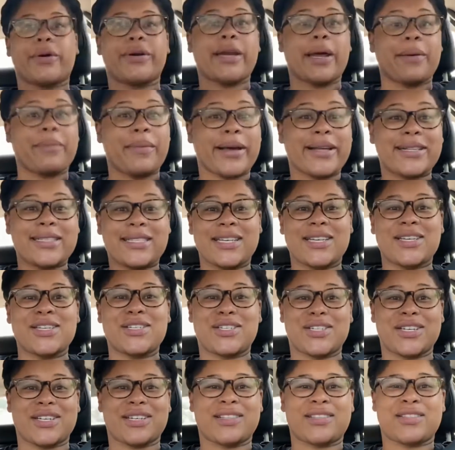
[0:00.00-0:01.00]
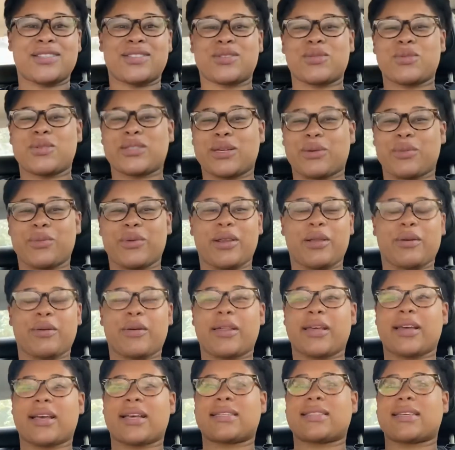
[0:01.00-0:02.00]
my intentions, which I'm really,
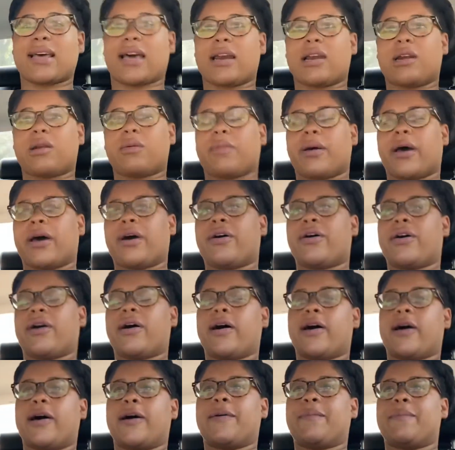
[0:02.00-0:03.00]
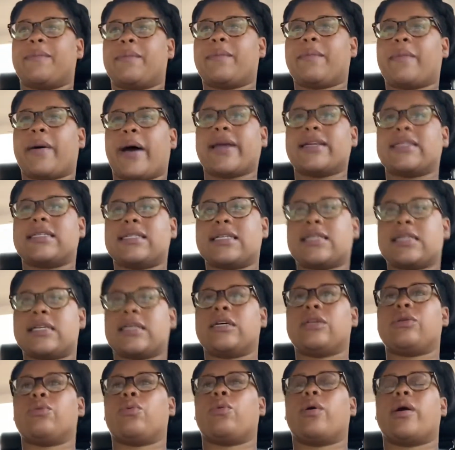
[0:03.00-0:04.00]
really excited about. Um, I
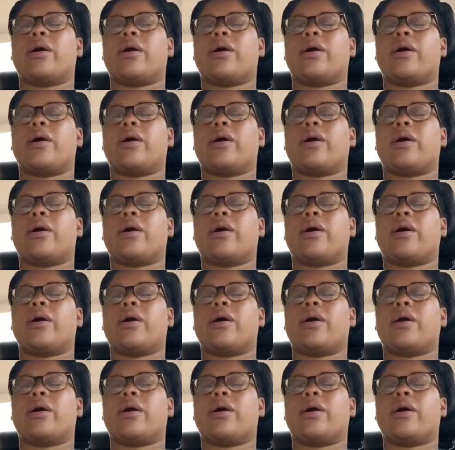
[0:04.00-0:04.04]
did one